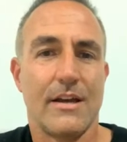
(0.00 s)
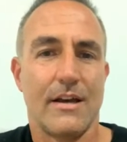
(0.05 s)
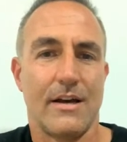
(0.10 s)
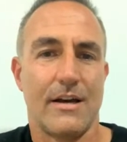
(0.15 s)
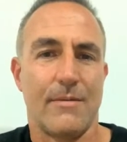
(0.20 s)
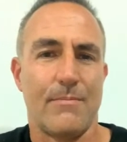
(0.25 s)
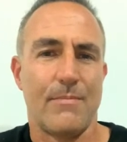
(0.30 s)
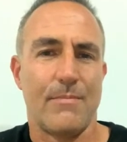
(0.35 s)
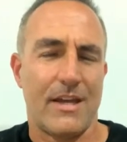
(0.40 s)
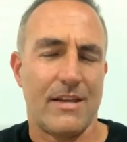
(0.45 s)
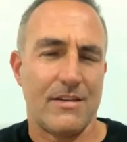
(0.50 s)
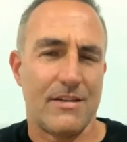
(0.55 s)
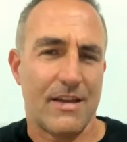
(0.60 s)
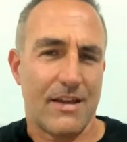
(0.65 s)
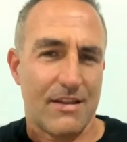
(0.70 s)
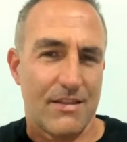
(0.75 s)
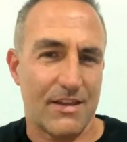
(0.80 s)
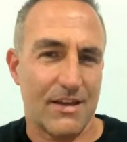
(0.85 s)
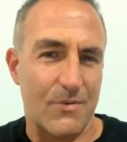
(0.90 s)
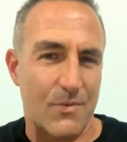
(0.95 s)
And
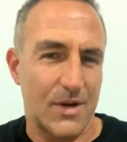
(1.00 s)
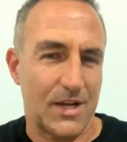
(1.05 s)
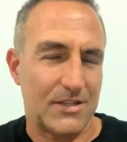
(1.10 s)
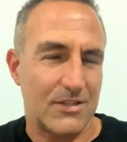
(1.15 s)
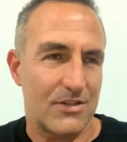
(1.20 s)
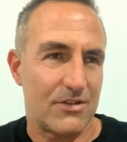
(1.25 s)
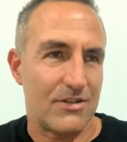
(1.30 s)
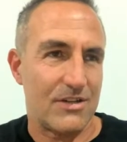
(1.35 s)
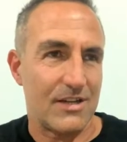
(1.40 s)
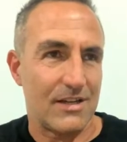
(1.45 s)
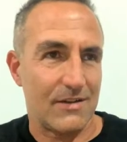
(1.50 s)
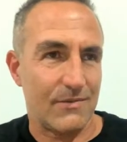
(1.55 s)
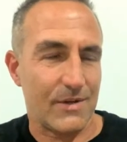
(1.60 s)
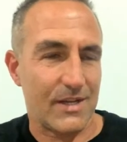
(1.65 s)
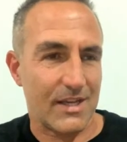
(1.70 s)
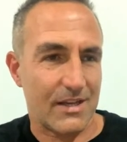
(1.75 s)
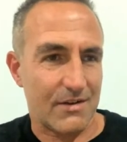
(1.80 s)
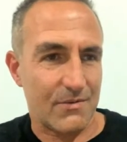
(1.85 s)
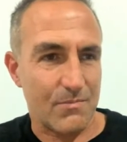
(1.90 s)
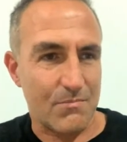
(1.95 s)
that way too,
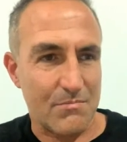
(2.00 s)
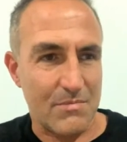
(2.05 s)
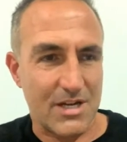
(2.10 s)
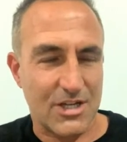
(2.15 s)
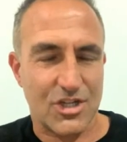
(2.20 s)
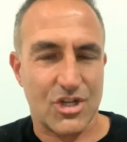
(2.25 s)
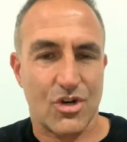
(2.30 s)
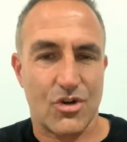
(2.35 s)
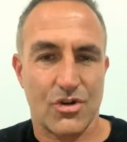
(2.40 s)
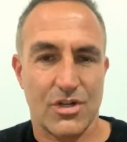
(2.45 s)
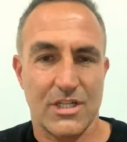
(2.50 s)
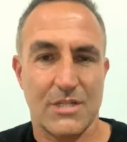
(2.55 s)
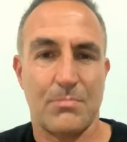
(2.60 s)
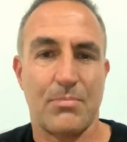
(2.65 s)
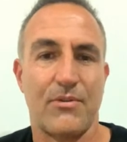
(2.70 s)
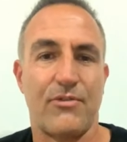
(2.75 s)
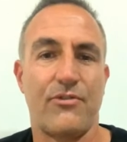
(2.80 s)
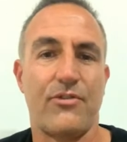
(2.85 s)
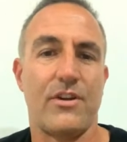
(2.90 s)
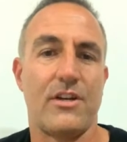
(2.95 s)
we get a much
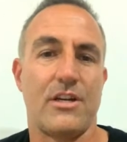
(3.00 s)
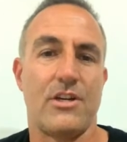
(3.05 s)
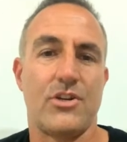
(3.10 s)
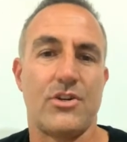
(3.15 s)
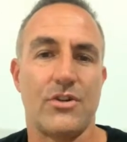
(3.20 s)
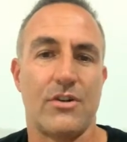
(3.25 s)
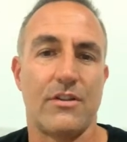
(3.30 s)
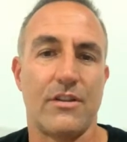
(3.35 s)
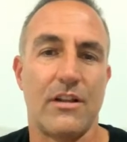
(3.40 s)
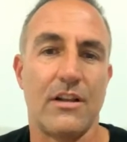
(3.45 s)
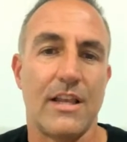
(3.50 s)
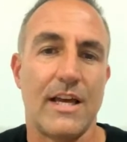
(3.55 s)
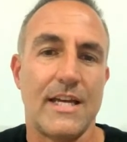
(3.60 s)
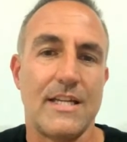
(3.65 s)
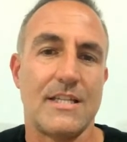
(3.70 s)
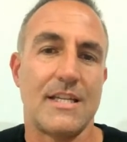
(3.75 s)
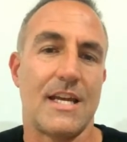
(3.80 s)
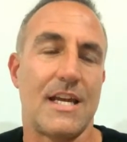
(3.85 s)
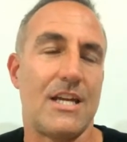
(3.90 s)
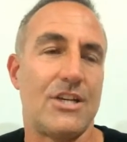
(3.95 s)
crisper finish on the
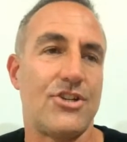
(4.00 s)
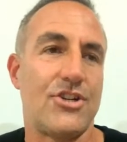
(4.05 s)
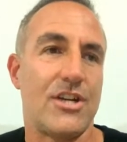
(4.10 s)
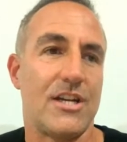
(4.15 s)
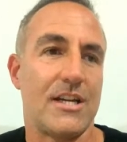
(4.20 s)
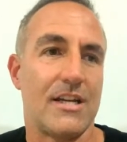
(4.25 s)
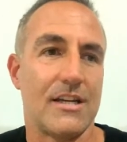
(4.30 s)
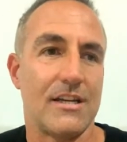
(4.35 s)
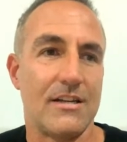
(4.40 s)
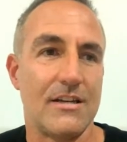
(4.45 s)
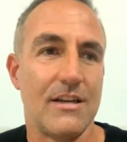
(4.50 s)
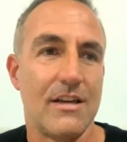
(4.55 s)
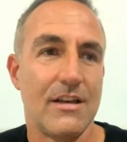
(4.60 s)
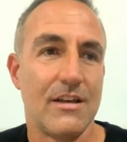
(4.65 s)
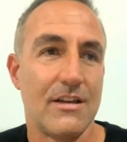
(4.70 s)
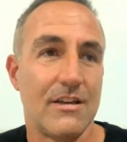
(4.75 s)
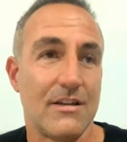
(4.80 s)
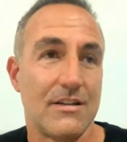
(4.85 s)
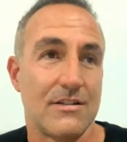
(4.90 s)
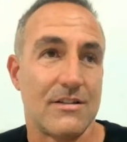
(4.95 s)
laser etching. And
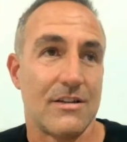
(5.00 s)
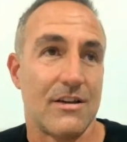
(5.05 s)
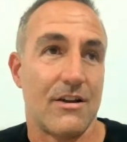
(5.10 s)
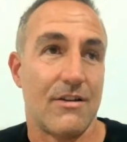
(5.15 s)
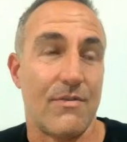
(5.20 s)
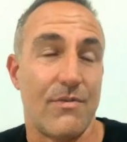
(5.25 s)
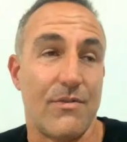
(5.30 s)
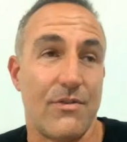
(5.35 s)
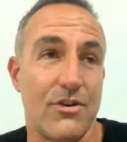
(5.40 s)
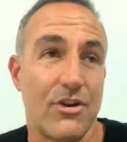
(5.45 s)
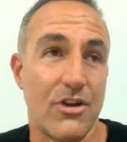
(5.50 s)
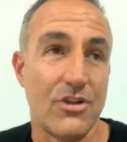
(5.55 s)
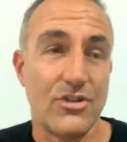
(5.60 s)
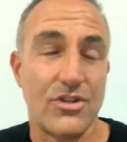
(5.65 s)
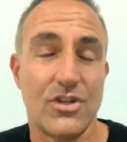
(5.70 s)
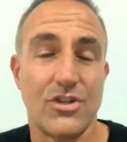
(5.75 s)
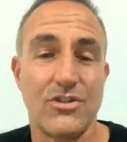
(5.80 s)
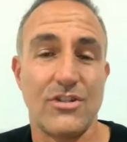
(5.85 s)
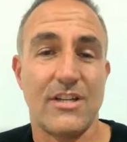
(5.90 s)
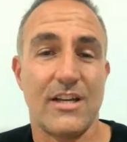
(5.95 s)
so no
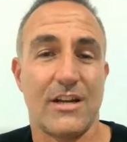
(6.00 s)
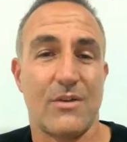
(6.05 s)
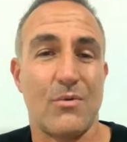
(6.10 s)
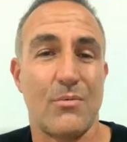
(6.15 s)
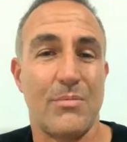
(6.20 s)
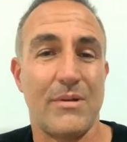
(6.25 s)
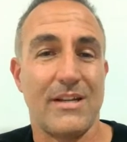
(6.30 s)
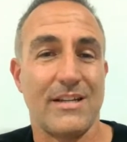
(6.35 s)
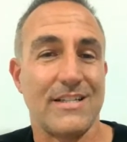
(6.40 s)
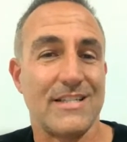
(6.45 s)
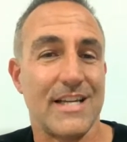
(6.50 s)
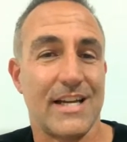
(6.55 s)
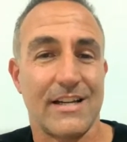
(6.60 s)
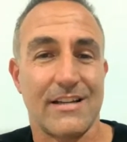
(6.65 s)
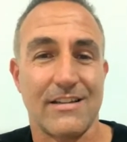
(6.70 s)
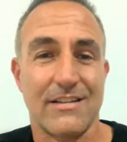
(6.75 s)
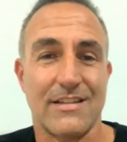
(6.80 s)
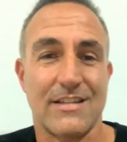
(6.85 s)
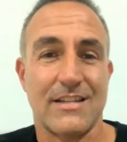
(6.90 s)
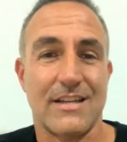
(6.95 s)
2 deck will be
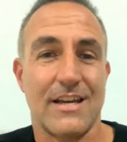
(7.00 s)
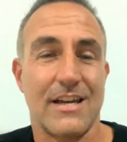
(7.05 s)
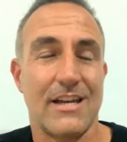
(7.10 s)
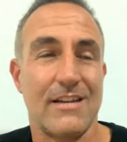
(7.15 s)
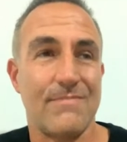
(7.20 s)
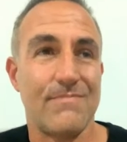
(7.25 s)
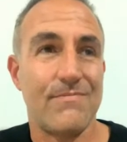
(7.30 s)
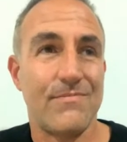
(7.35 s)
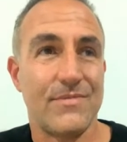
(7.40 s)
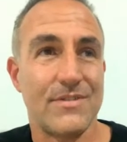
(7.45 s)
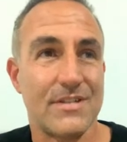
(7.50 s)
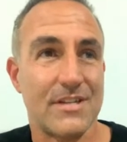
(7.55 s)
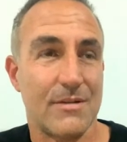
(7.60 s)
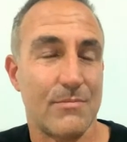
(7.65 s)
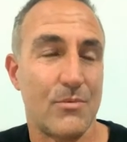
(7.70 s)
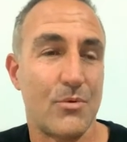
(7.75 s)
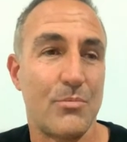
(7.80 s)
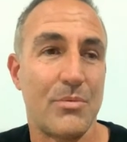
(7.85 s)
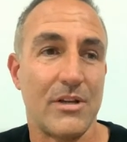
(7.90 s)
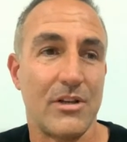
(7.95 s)
exactly the same.
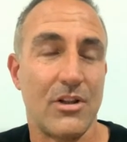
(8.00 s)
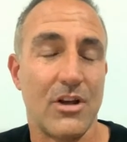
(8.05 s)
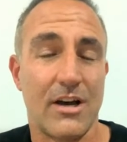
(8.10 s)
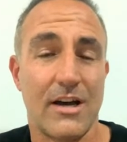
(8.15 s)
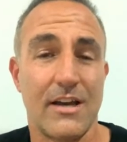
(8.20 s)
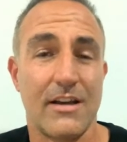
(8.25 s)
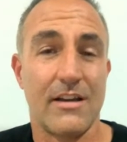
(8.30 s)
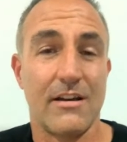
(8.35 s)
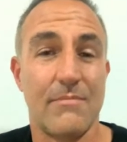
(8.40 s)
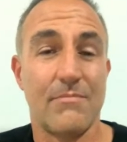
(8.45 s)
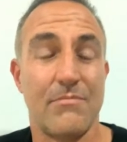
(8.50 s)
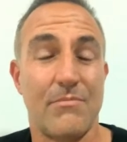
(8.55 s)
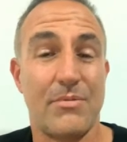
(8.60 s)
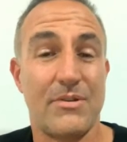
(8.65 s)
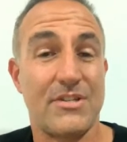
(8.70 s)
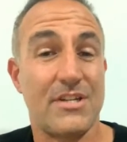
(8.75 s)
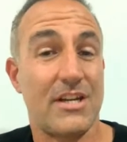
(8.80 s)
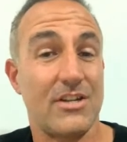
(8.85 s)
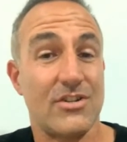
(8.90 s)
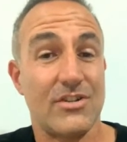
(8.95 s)
Some will be lighter,
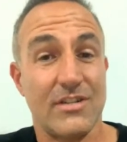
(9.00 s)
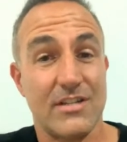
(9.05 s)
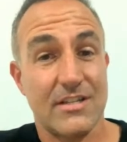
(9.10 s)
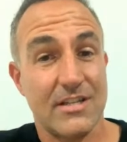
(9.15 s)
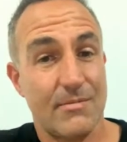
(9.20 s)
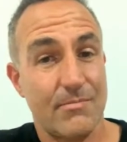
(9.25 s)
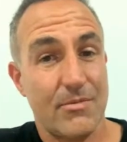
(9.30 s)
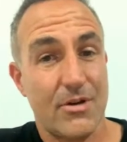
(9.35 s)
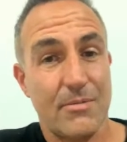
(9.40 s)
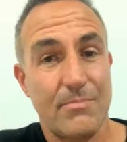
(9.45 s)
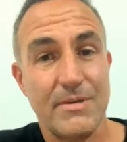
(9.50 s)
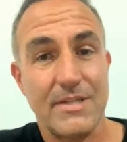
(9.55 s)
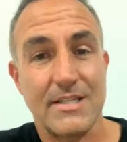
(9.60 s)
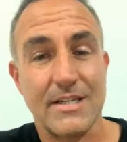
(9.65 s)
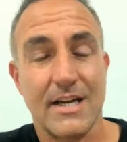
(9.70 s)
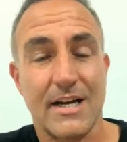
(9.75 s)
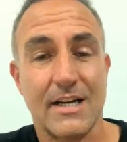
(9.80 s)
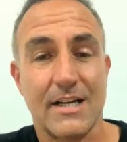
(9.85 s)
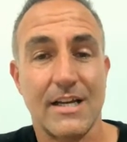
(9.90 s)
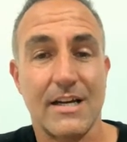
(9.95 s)
potentially some might be
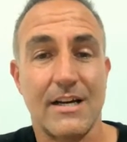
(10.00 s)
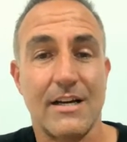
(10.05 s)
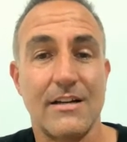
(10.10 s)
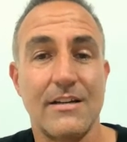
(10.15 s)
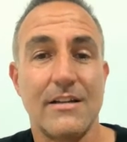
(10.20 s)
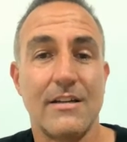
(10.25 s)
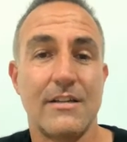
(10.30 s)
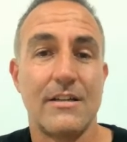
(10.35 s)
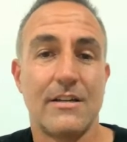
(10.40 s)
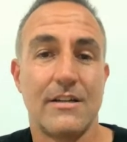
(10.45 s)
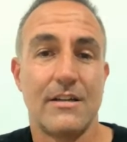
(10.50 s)
darker.